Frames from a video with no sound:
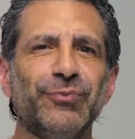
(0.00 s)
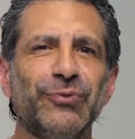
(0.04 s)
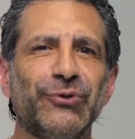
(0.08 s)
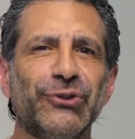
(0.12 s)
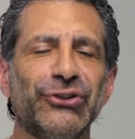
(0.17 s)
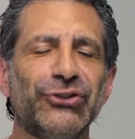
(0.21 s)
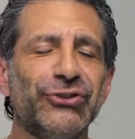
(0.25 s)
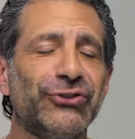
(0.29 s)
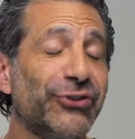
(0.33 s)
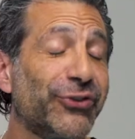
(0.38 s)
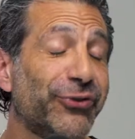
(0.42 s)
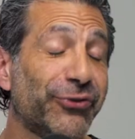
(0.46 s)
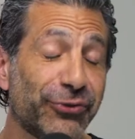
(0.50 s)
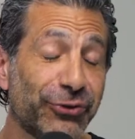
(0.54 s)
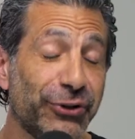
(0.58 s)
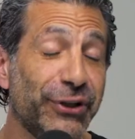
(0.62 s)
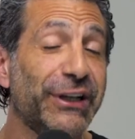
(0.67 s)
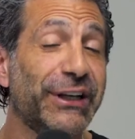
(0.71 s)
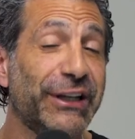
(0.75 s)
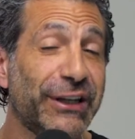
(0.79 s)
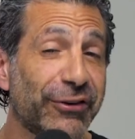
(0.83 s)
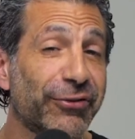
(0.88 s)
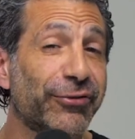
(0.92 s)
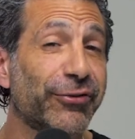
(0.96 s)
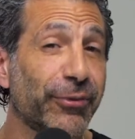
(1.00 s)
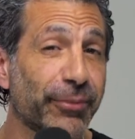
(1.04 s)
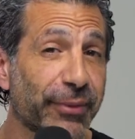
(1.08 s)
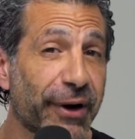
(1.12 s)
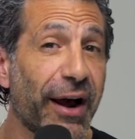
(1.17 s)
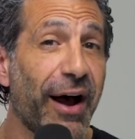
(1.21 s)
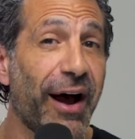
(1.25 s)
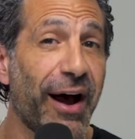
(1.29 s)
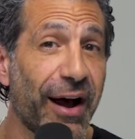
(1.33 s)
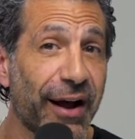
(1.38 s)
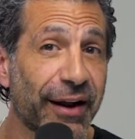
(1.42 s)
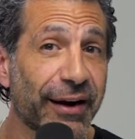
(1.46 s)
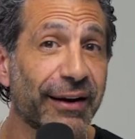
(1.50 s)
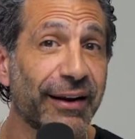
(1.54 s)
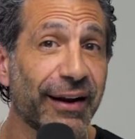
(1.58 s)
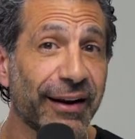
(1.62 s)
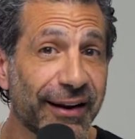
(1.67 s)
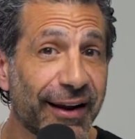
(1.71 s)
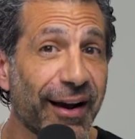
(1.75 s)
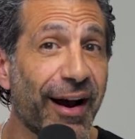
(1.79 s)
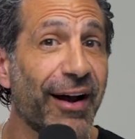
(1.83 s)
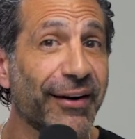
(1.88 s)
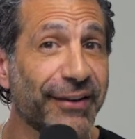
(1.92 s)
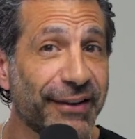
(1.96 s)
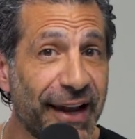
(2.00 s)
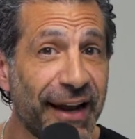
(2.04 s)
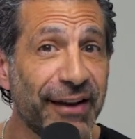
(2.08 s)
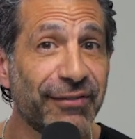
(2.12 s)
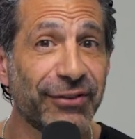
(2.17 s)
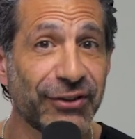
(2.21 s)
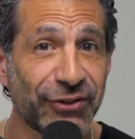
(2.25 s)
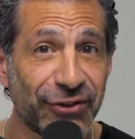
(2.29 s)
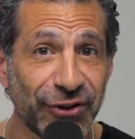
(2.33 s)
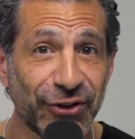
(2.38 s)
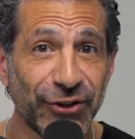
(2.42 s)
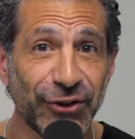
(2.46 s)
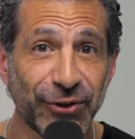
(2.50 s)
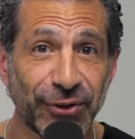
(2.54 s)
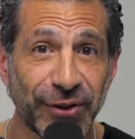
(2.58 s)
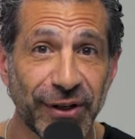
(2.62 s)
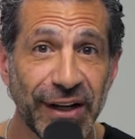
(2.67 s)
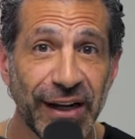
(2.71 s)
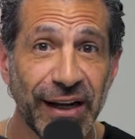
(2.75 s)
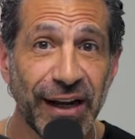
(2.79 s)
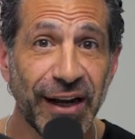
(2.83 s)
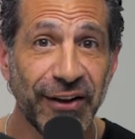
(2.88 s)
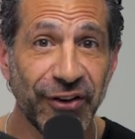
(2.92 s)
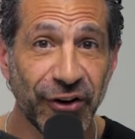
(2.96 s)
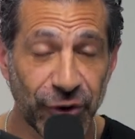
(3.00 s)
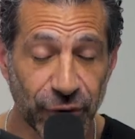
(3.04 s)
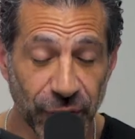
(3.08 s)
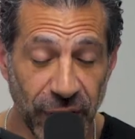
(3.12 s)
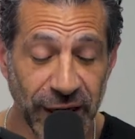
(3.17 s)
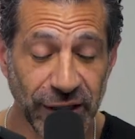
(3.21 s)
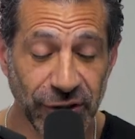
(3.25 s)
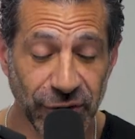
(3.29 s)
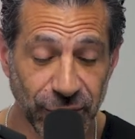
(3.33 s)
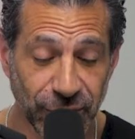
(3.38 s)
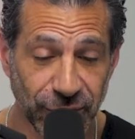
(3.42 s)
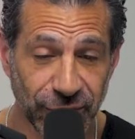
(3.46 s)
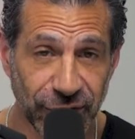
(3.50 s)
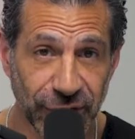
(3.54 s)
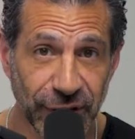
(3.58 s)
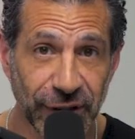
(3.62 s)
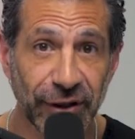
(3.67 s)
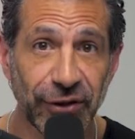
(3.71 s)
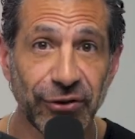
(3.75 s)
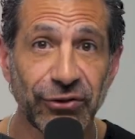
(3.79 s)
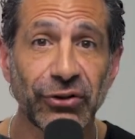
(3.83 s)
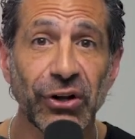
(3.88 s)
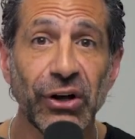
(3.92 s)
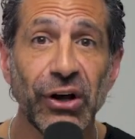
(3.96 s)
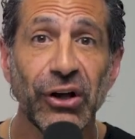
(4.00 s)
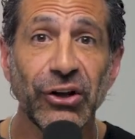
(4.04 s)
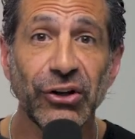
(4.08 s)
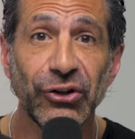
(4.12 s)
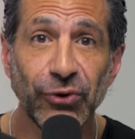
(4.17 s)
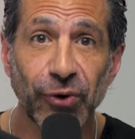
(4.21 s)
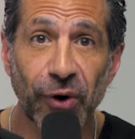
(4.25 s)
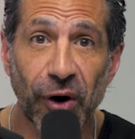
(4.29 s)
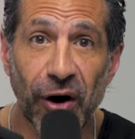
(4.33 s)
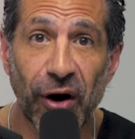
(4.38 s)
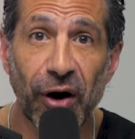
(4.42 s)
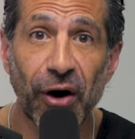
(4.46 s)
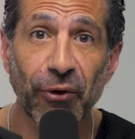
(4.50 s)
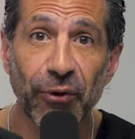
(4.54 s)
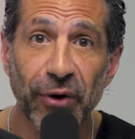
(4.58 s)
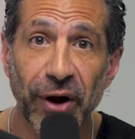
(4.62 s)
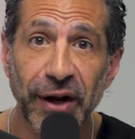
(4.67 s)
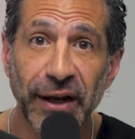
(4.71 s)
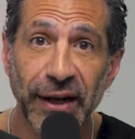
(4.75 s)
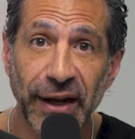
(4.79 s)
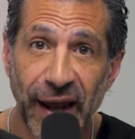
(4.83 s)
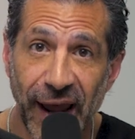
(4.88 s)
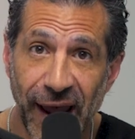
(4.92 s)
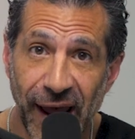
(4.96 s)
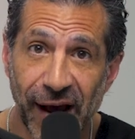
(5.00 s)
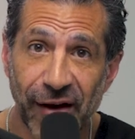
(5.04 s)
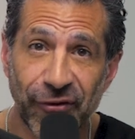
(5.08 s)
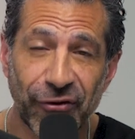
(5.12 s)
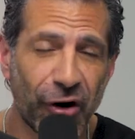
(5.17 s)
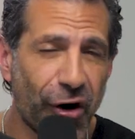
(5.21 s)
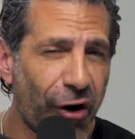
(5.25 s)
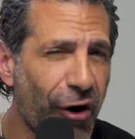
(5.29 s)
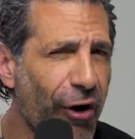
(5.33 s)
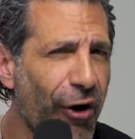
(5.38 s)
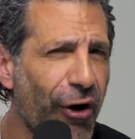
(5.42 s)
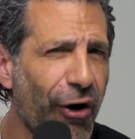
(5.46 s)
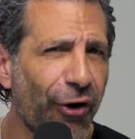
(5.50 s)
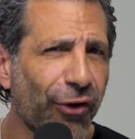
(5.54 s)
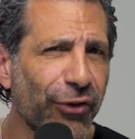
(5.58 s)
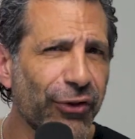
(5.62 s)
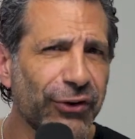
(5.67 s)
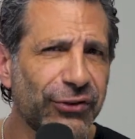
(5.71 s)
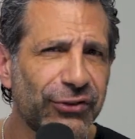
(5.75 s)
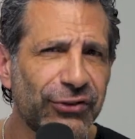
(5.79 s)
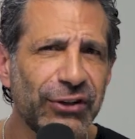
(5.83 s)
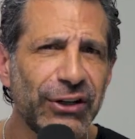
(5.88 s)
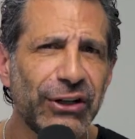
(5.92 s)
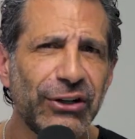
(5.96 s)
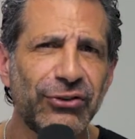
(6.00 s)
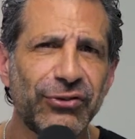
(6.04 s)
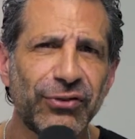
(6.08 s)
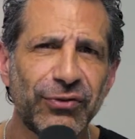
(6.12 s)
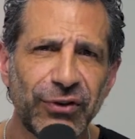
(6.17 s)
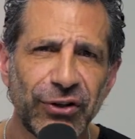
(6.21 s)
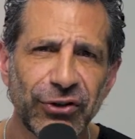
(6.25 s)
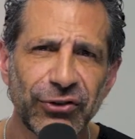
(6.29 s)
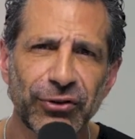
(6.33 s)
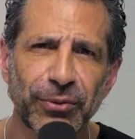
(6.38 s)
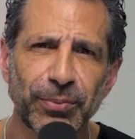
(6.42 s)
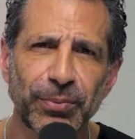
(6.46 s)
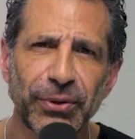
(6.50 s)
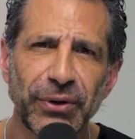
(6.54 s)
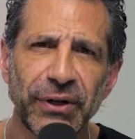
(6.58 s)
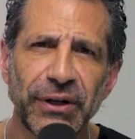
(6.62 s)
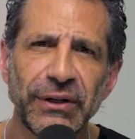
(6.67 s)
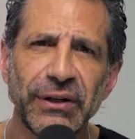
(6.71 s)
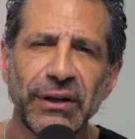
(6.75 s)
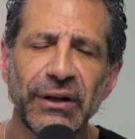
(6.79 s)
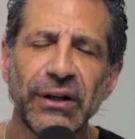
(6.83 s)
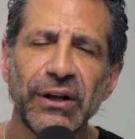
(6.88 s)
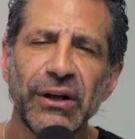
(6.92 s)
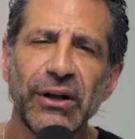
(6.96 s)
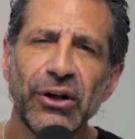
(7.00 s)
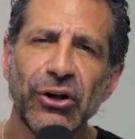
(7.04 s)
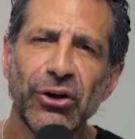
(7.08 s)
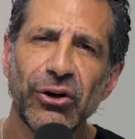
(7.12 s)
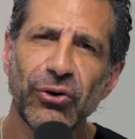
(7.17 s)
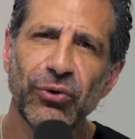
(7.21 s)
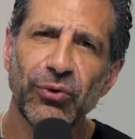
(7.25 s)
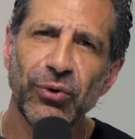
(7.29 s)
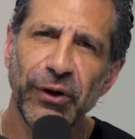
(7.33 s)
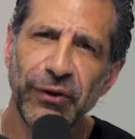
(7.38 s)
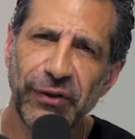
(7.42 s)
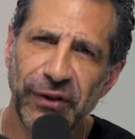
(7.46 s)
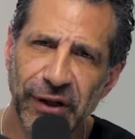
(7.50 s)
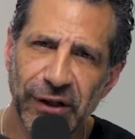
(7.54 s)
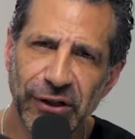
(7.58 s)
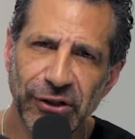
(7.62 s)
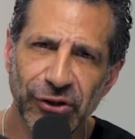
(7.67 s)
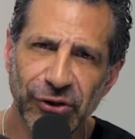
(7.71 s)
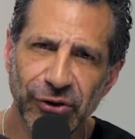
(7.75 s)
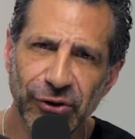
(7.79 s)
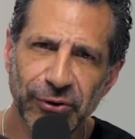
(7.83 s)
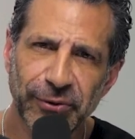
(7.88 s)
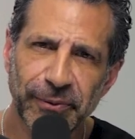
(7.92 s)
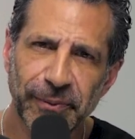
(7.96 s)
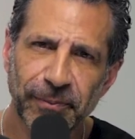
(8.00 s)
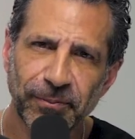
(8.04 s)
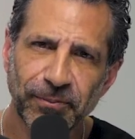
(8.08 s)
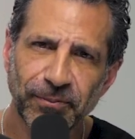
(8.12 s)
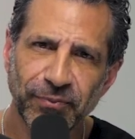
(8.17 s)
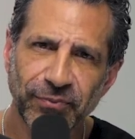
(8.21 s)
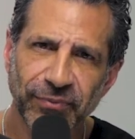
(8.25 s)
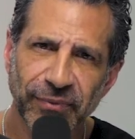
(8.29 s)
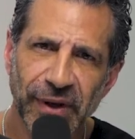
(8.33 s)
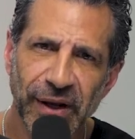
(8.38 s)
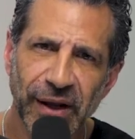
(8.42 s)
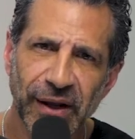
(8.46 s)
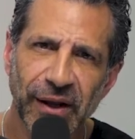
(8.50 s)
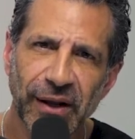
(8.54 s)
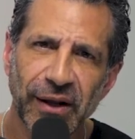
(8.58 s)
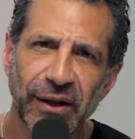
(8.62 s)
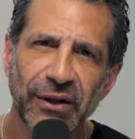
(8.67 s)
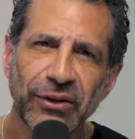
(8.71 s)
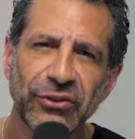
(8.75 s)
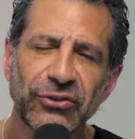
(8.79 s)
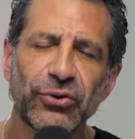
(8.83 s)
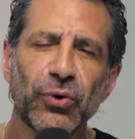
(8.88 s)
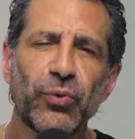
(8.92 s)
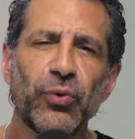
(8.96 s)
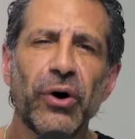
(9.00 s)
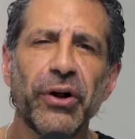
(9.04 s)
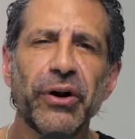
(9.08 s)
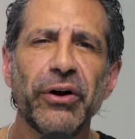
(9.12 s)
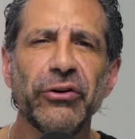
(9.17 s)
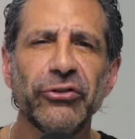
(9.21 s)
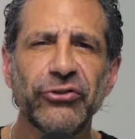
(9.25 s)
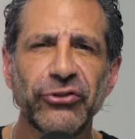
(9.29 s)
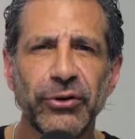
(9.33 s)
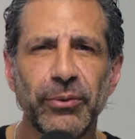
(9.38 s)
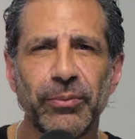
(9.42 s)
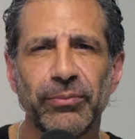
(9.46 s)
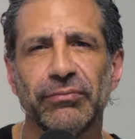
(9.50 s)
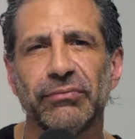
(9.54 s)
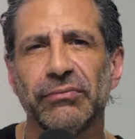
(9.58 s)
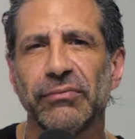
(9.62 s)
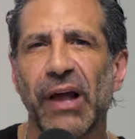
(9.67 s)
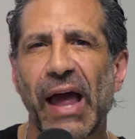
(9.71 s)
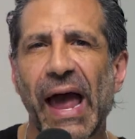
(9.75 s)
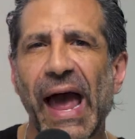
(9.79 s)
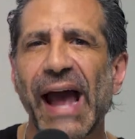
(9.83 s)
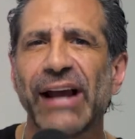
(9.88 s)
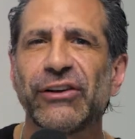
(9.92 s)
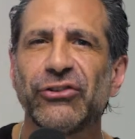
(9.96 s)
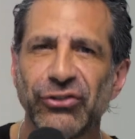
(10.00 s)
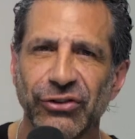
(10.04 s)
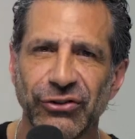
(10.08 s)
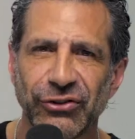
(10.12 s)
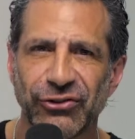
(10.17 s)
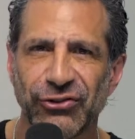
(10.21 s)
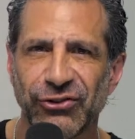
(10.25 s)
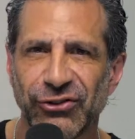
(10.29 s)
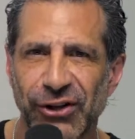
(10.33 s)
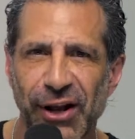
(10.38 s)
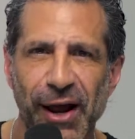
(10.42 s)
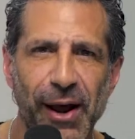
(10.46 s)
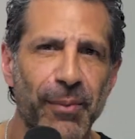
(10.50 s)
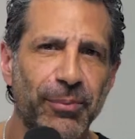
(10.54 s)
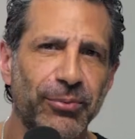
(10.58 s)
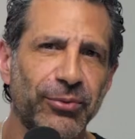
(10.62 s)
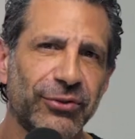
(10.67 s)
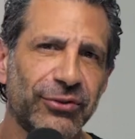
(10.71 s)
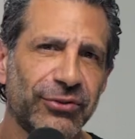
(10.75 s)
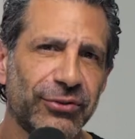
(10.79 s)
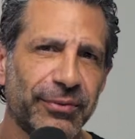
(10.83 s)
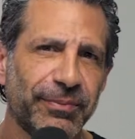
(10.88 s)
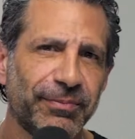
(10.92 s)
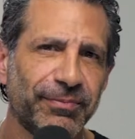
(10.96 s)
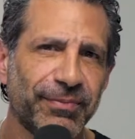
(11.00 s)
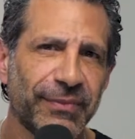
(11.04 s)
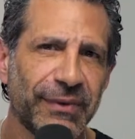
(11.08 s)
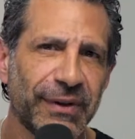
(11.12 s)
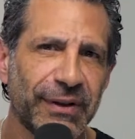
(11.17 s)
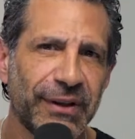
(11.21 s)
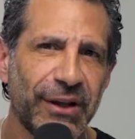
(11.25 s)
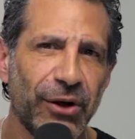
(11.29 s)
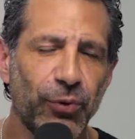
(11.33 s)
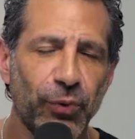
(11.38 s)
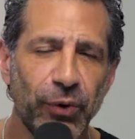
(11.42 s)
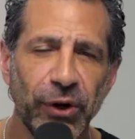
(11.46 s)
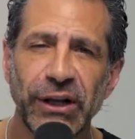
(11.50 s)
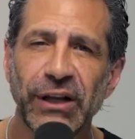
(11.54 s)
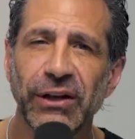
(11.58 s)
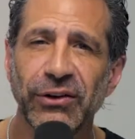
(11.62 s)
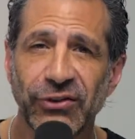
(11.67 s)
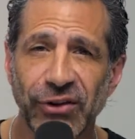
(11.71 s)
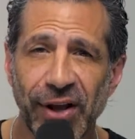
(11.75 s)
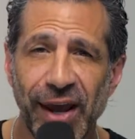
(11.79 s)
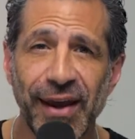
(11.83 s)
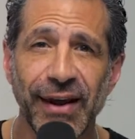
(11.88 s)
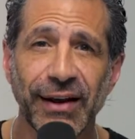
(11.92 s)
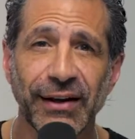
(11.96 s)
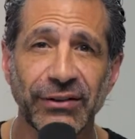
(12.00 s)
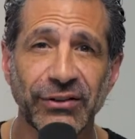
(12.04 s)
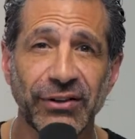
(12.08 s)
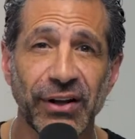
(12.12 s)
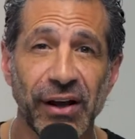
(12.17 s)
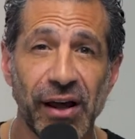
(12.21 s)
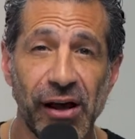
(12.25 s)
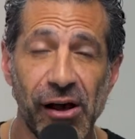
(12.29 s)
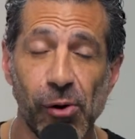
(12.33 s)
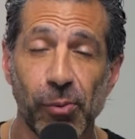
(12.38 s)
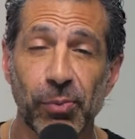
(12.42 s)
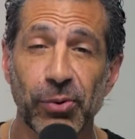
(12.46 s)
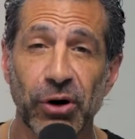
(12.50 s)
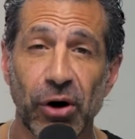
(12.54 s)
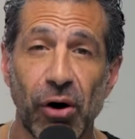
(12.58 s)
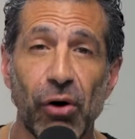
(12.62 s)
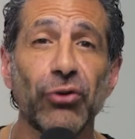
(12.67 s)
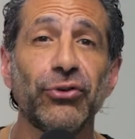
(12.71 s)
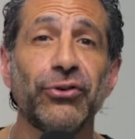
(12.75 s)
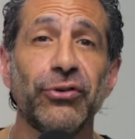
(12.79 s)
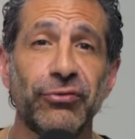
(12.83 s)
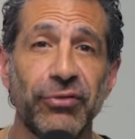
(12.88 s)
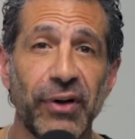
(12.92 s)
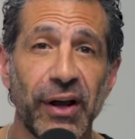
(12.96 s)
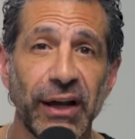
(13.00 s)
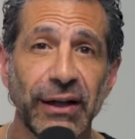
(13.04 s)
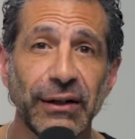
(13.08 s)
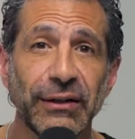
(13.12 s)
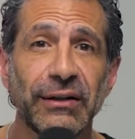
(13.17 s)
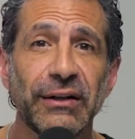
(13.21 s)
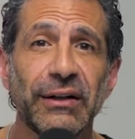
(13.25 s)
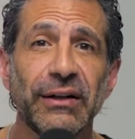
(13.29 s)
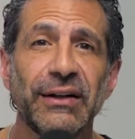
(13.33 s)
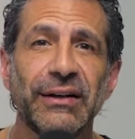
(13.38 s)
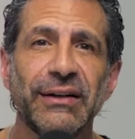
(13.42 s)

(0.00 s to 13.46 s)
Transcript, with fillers: this is a free gift from God, and God gave it to you. And the great news is you already have all the seeds of discipline within you. So what are some action steps that we can take to help cultivate